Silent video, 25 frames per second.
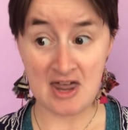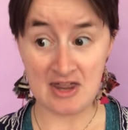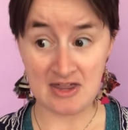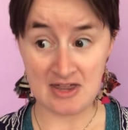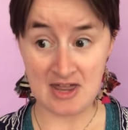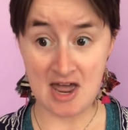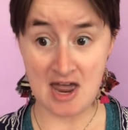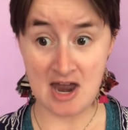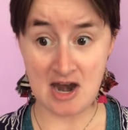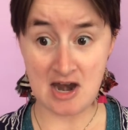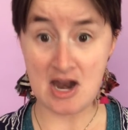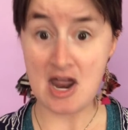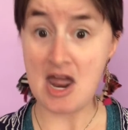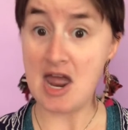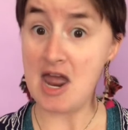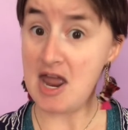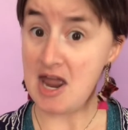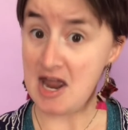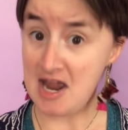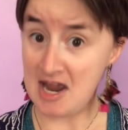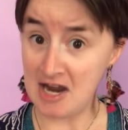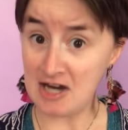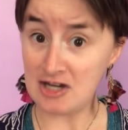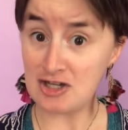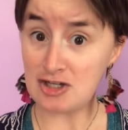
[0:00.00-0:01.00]
then
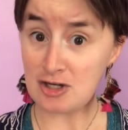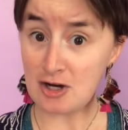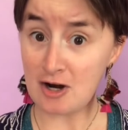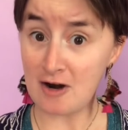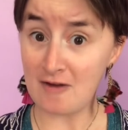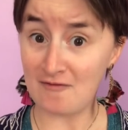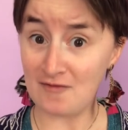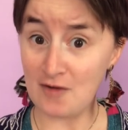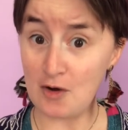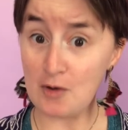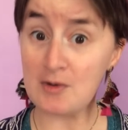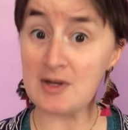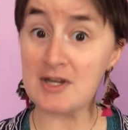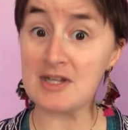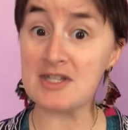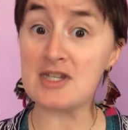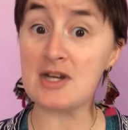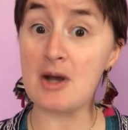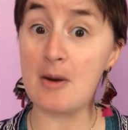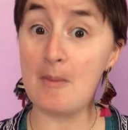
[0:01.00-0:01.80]
it should have focused